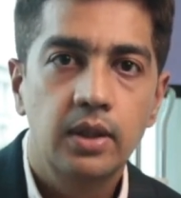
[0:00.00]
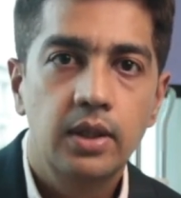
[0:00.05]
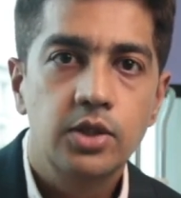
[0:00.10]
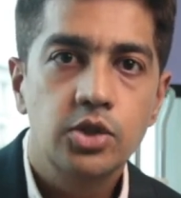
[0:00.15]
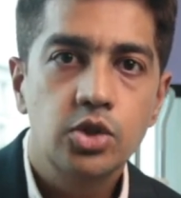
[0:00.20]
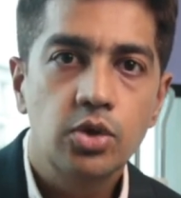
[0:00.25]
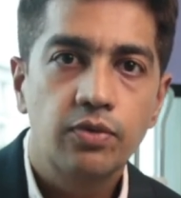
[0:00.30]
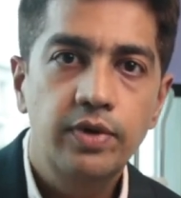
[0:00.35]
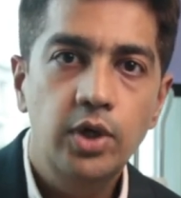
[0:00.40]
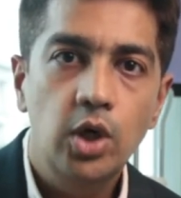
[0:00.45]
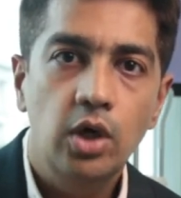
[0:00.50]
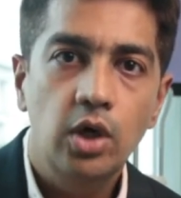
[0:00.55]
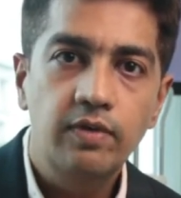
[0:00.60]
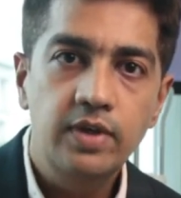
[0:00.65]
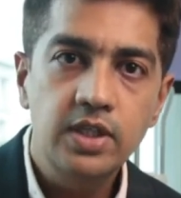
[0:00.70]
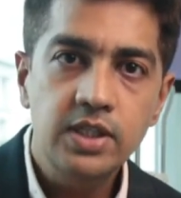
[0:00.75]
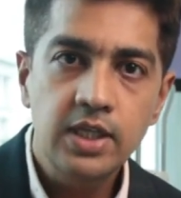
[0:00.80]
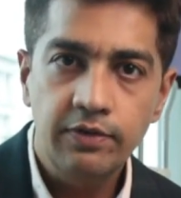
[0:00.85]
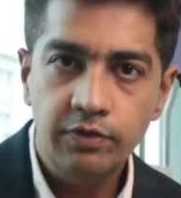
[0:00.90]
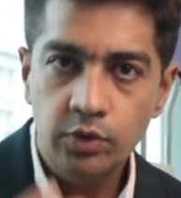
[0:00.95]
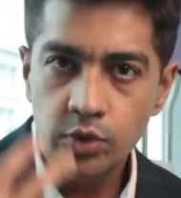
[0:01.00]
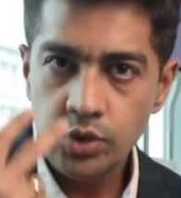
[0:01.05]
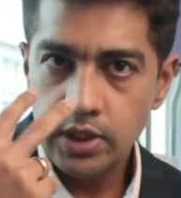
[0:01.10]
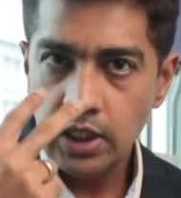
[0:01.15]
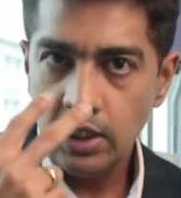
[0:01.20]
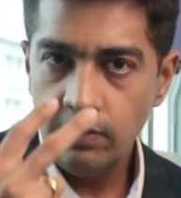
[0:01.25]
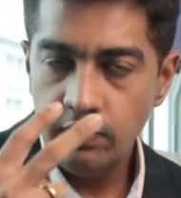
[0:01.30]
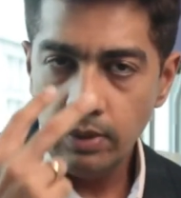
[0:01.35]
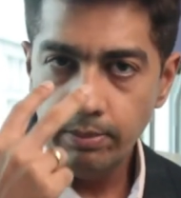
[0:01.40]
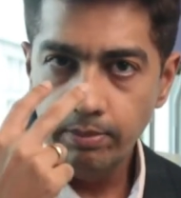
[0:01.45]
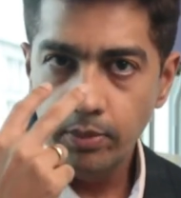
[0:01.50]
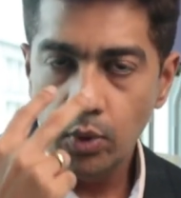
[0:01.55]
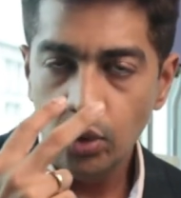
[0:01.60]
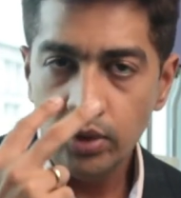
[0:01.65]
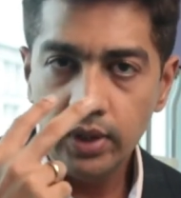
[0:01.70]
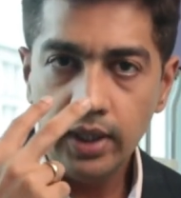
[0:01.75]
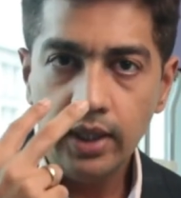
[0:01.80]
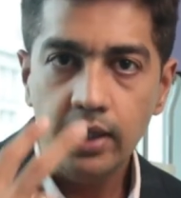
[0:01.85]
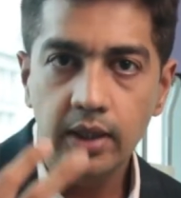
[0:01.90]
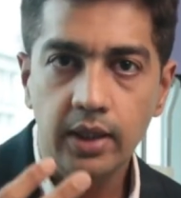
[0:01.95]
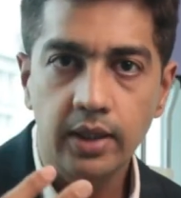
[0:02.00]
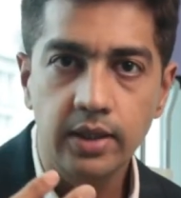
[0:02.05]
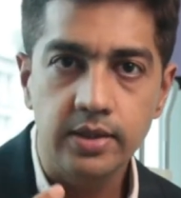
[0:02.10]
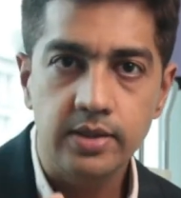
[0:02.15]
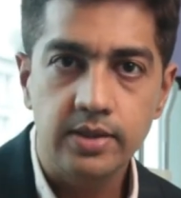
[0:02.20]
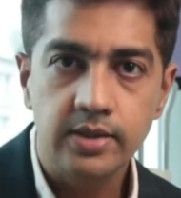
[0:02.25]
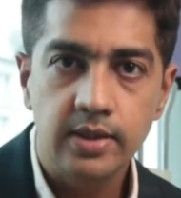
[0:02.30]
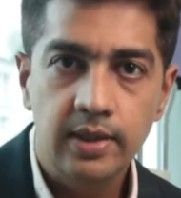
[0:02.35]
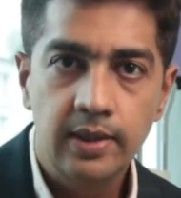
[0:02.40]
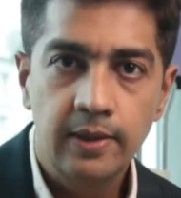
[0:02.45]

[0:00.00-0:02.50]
So we always have to see with both our eyes.